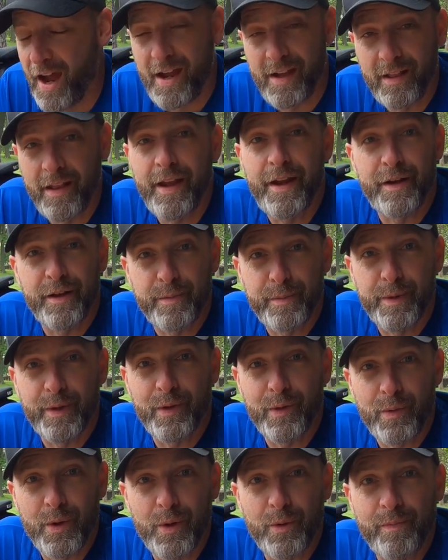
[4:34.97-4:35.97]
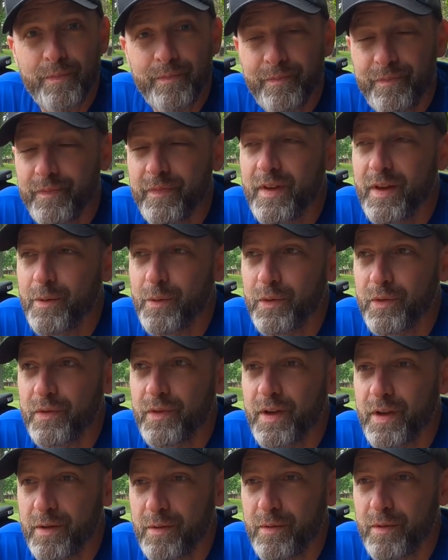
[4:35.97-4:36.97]
I laid in the middle of the road.
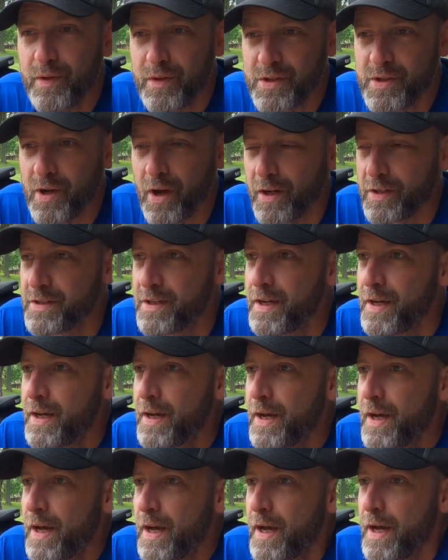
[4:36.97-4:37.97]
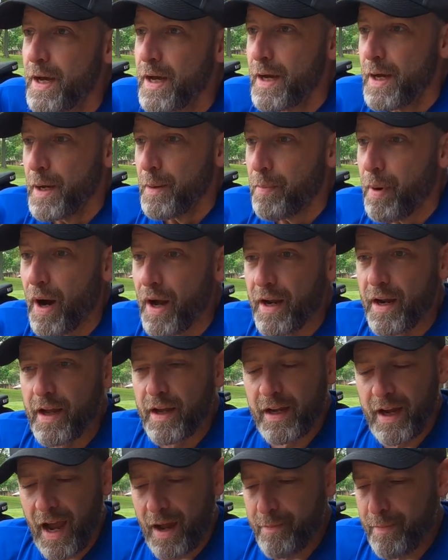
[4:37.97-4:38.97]
It sucked. But
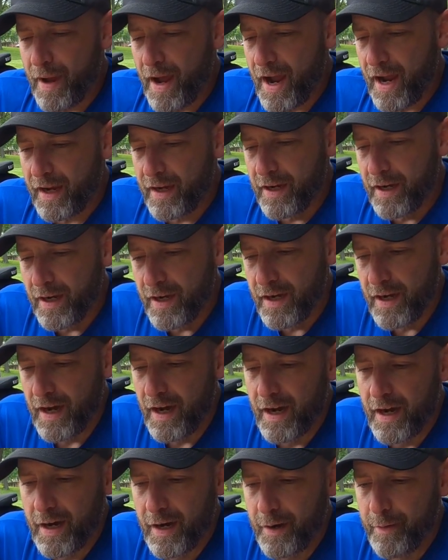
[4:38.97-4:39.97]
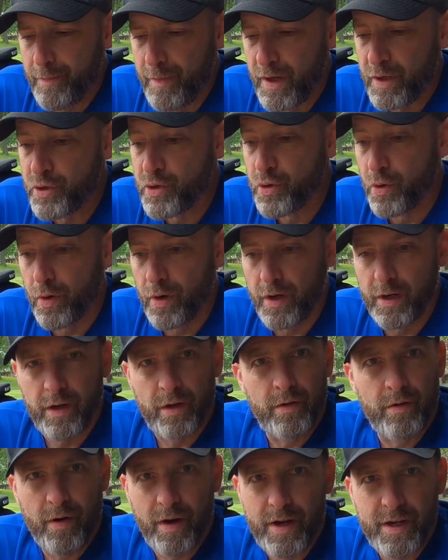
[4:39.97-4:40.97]
got back, enjoyed a
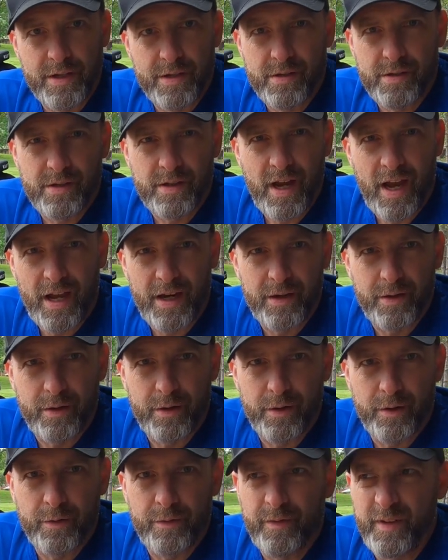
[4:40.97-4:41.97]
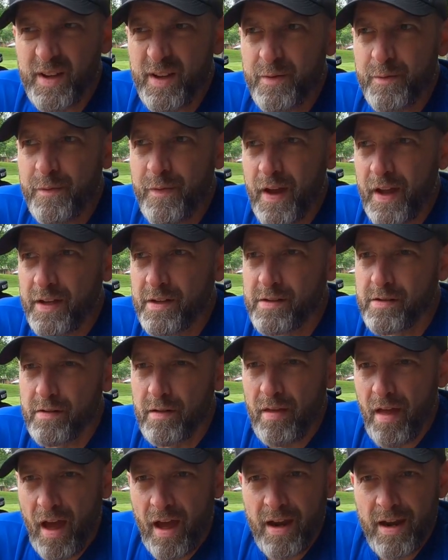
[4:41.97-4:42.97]
great kind of event
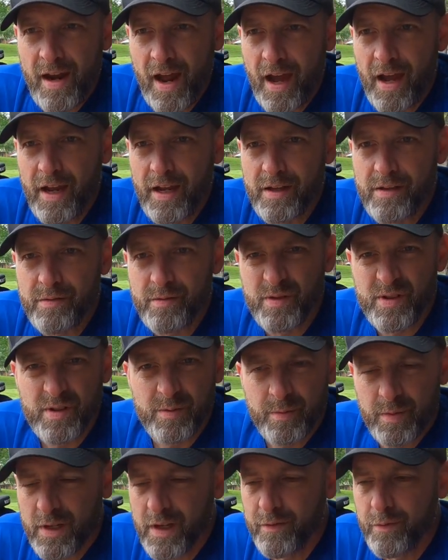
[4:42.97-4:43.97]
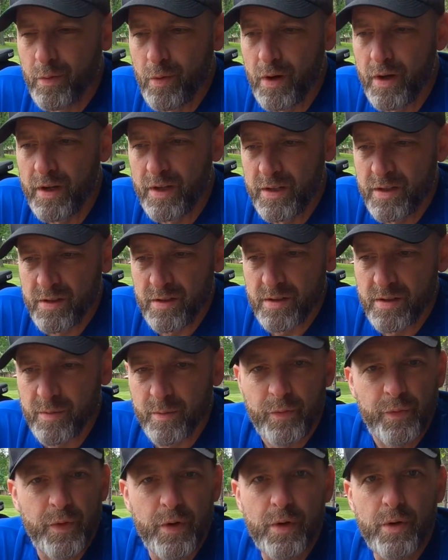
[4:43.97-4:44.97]
that night with some giveaways and
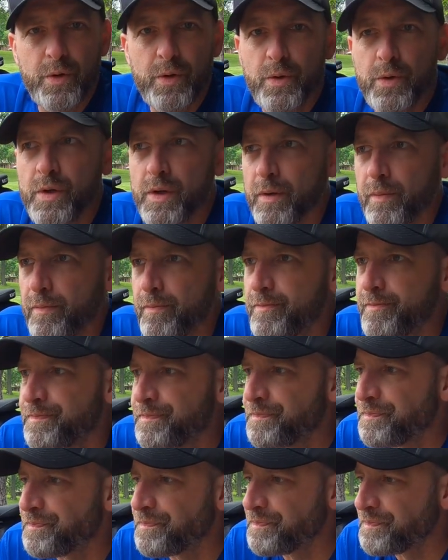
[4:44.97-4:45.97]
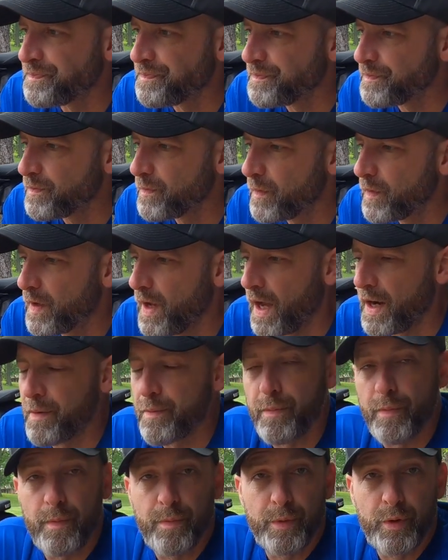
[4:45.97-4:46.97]
some food, and got
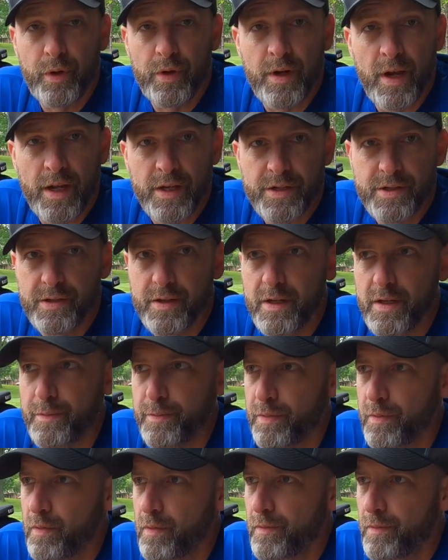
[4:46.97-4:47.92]
a good night's sleep.